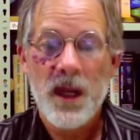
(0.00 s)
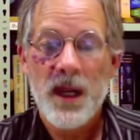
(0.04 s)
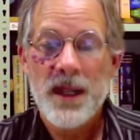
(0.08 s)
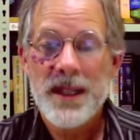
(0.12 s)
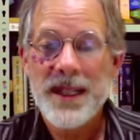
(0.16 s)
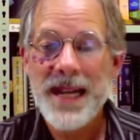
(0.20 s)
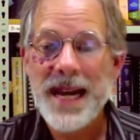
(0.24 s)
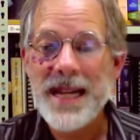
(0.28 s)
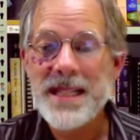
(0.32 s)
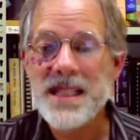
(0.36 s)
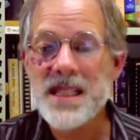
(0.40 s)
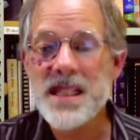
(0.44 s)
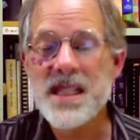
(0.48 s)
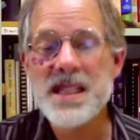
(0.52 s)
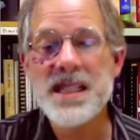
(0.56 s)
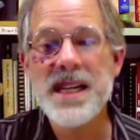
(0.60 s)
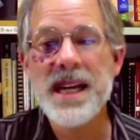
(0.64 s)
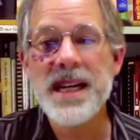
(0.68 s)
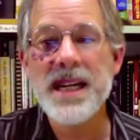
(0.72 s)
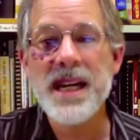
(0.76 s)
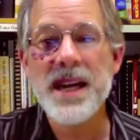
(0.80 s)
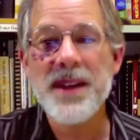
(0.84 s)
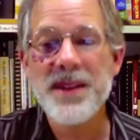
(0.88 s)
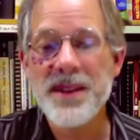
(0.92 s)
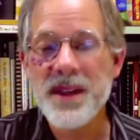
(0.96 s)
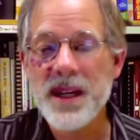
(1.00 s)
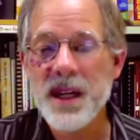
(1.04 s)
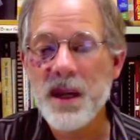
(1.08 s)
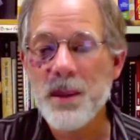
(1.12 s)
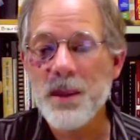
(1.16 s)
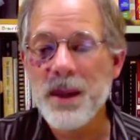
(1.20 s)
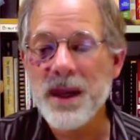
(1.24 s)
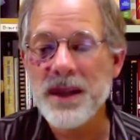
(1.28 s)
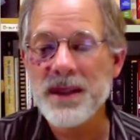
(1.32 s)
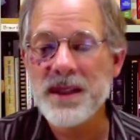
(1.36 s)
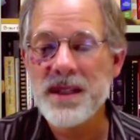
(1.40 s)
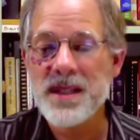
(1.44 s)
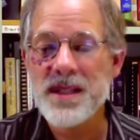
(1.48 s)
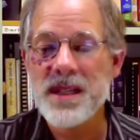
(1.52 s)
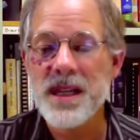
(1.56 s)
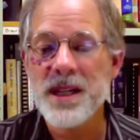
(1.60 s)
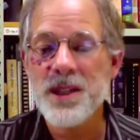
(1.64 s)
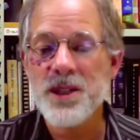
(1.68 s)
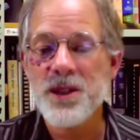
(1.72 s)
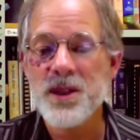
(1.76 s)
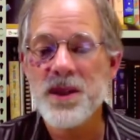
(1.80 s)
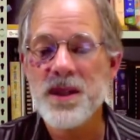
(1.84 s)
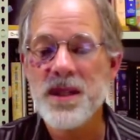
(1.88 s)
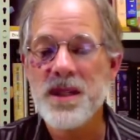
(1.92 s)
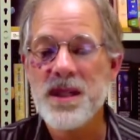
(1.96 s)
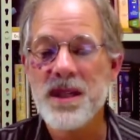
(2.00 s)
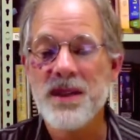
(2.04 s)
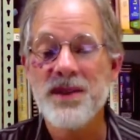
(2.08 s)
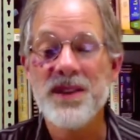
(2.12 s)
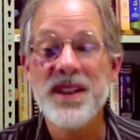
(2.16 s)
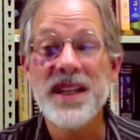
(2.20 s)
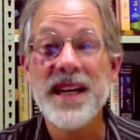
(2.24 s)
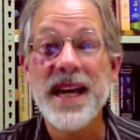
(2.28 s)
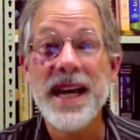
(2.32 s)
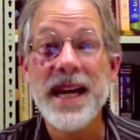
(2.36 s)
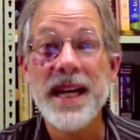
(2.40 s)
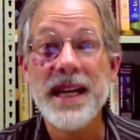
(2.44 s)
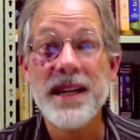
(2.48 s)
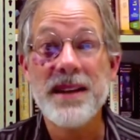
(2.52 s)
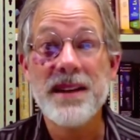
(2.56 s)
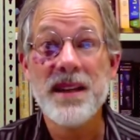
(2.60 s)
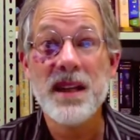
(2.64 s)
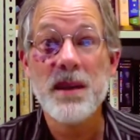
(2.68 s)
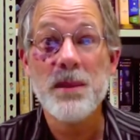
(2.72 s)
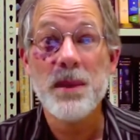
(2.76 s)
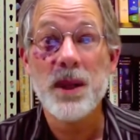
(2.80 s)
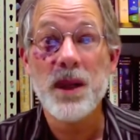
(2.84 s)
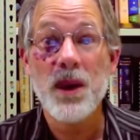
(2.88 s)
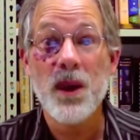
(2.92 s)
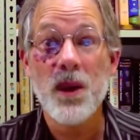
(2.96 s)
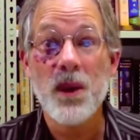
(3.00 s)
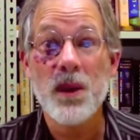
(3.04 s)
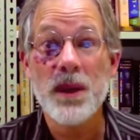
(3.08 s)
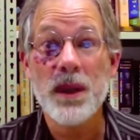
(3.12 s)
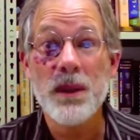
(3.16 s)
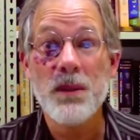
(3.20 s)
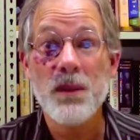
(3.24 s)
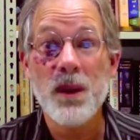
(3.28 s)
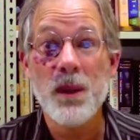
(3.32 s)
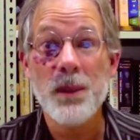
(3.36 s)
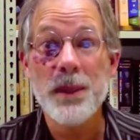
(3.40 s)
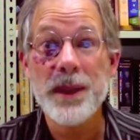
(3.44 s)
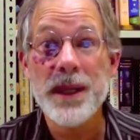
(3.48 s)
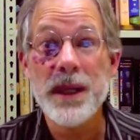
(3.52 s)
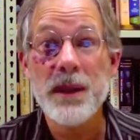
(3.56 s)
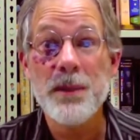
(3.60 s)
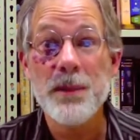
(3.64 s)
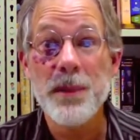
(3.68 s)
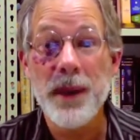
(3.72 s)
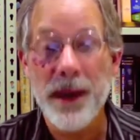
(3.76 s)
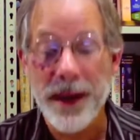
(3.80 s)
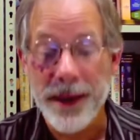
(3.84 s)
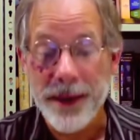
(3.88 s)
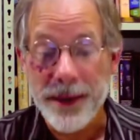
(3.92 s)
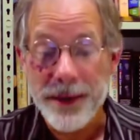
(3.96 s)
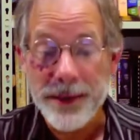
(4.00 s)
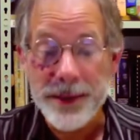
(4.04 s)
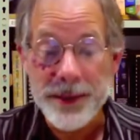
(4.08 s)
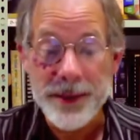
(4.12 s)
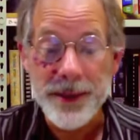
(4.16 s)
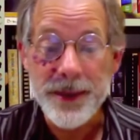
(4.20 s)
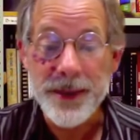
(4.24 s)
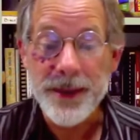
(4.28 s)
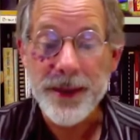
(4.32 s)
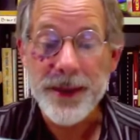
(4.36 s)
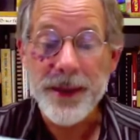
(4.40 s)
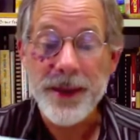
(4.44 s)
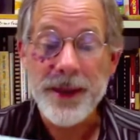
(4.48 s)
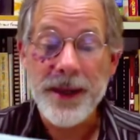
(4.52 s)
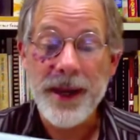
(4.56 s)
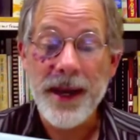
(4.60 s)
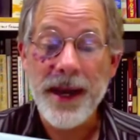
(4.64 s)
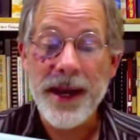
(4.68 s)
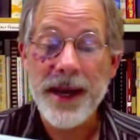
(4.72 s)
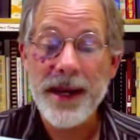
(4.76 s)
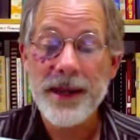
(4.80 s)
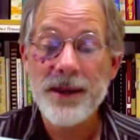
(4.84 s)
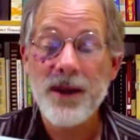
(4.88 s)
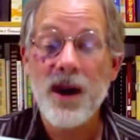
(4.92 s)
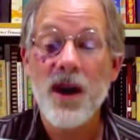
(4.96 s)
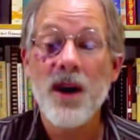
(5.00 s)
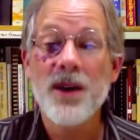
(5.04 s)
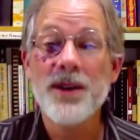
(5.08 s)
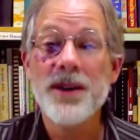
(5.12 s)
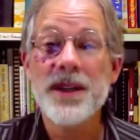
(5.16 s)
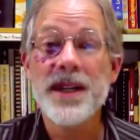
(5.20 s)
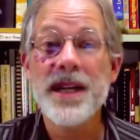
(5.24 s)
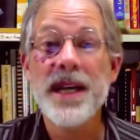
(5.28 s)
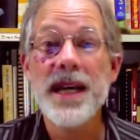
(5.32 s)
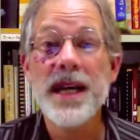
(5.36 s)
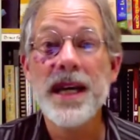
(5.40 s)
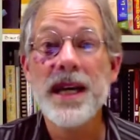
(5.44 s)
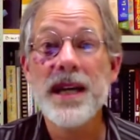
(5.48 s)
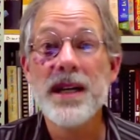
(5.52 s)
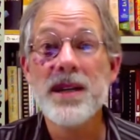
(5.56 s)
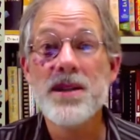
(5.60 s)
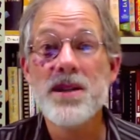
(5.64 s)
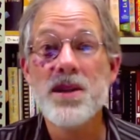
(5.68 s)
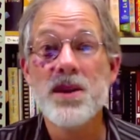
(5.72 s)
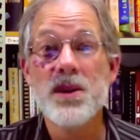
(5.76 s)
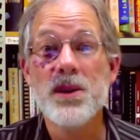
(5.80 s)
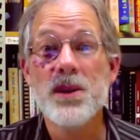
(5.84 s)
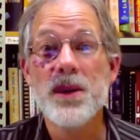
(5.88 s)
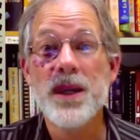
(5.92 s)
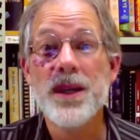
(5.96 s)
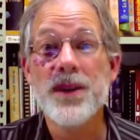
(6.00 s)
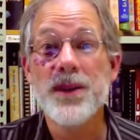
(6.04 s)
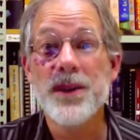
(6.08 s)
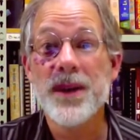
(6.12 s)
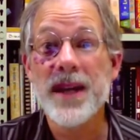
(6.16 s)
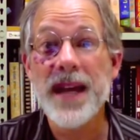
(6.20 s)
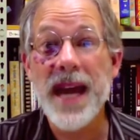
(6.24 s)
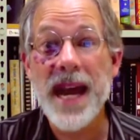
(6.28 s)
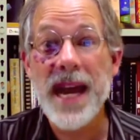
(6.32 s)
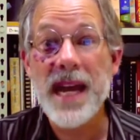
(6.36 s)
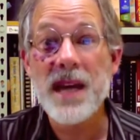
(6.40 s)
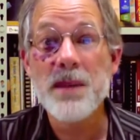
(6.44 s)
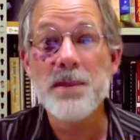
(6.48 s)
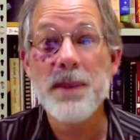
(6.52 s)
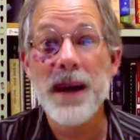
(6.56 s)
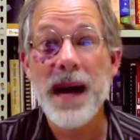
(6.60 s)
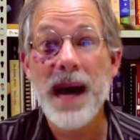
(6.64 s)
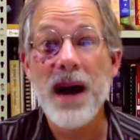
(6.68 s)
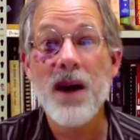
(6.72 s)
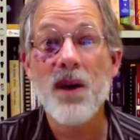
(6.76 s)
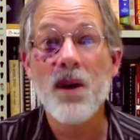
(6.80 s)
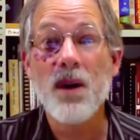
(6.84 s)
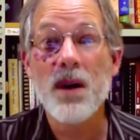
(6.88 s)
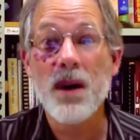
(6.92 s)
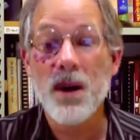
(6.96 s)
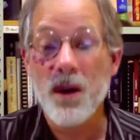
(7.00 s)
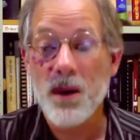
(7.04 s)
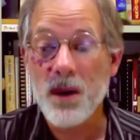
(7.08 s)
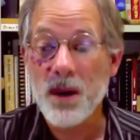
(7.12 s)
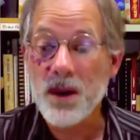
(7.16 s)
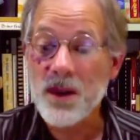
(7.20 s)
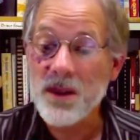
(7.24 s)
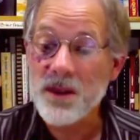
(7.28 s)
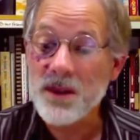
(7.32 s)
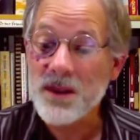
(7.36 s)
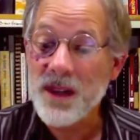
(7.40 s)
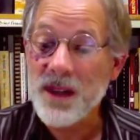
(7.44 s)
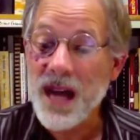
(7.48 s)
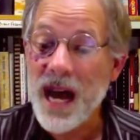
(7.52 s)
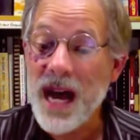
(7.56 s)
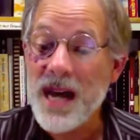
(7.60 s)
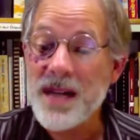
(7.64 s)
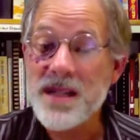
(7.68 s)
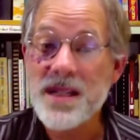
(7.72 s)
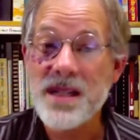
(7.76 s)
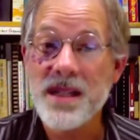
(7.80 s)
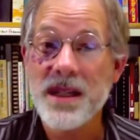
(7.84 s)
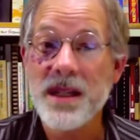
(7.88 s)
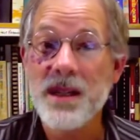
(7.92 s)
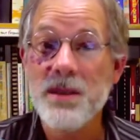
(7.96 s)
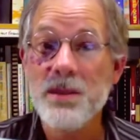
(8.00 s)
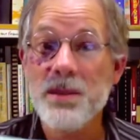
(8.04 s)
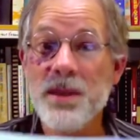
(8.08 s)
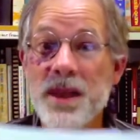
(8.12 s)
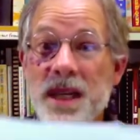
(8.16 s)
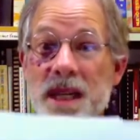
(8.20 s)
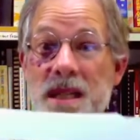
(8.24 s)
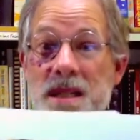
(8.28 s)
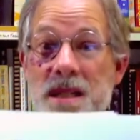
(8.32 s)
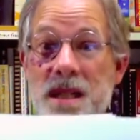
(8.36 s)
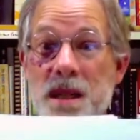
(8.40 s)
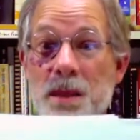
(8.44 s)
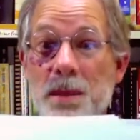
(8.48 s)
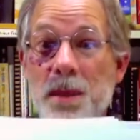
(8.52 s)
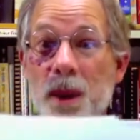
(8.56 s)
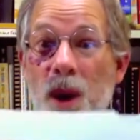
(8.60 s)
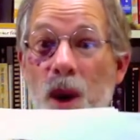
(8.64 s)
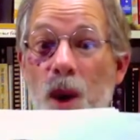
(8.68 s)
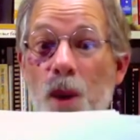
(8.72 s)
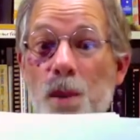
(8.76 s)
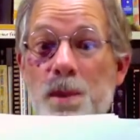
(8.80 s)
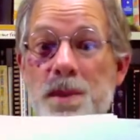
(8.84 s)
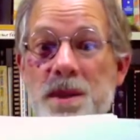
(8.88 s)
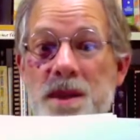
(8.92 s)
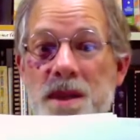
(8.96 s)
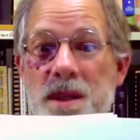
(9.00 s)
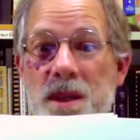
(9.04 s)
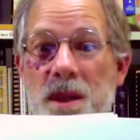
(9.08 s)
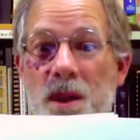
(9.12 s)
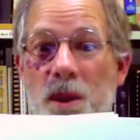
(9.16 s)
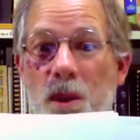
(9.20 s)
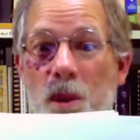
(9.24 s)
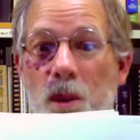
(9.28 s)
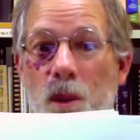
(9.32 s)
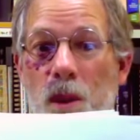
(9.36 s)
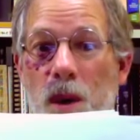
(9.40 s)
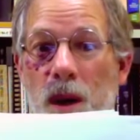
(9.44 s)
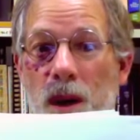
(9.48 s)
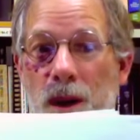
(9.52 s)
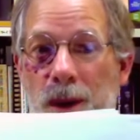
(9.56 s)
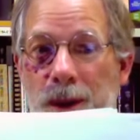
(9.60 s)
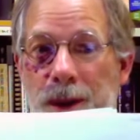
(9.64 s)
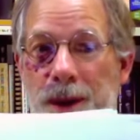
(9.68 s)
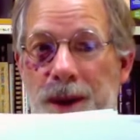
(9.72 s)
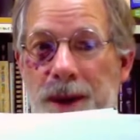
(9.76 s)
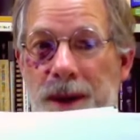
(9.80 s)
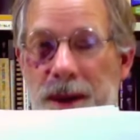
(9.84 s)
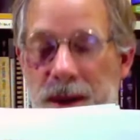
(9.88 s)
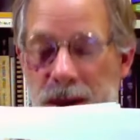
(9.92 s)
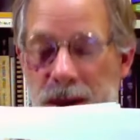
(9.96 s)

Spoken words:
That's to say nothing about the centuries of the anything but Holy Roman Empire and all the kings who either gained power or lost it because of the Pope's word.